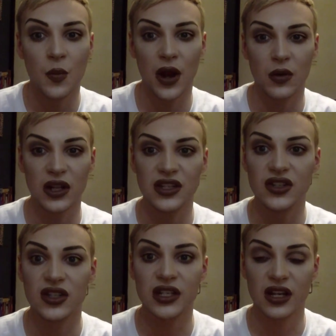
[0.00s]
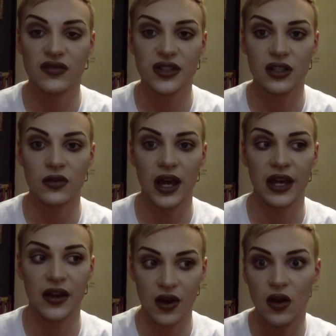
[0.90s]
But I wanted to just kind of do
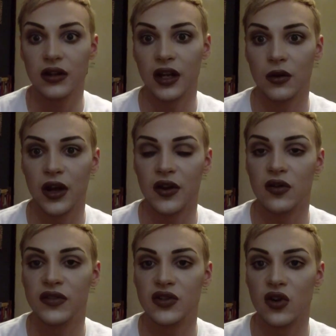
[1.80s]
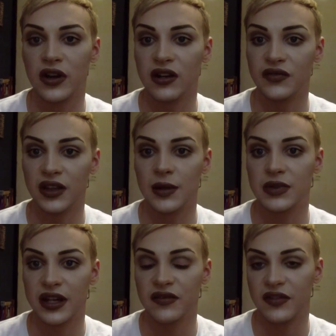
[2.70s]
a, you know, an overdrawing of the
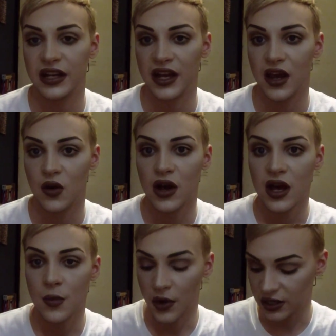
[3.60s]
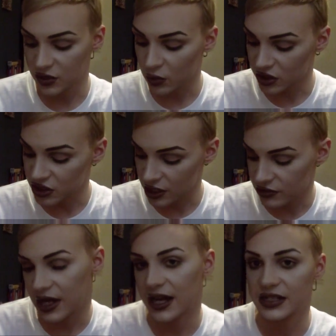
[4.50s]
lips kind of video. But I do want to show
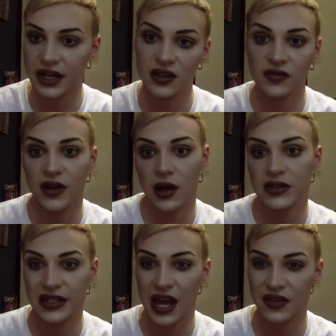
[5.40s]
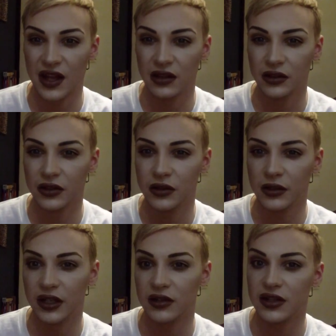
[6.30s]
you guys kind of how to get that look.
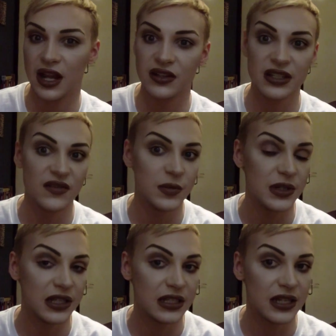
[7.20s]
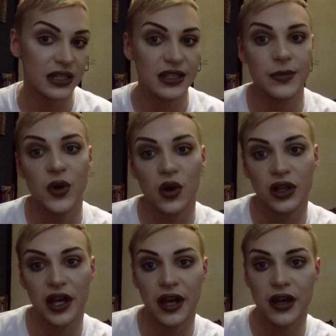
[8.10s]
You know, it doesn't have to be the exact same
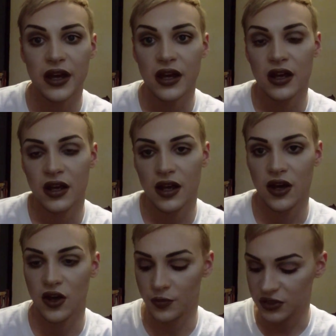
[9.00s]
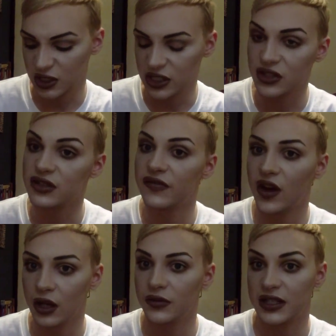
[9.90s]
colour. But she does
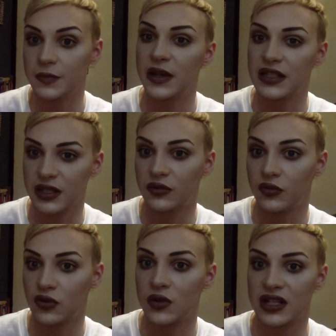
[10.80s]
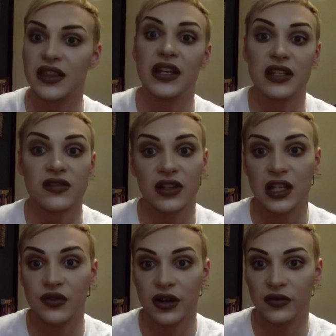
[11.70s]
follow this basic rule, which I think is a
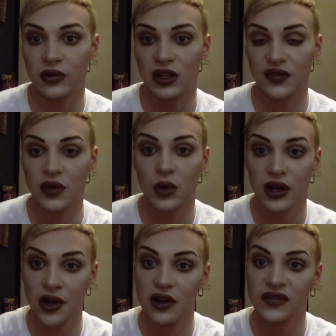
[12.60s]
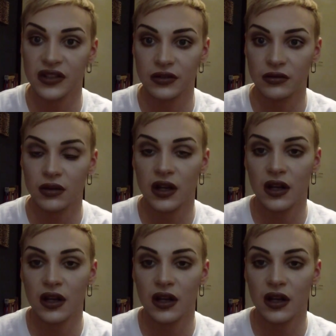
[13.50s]
really great rule if you want to overdo,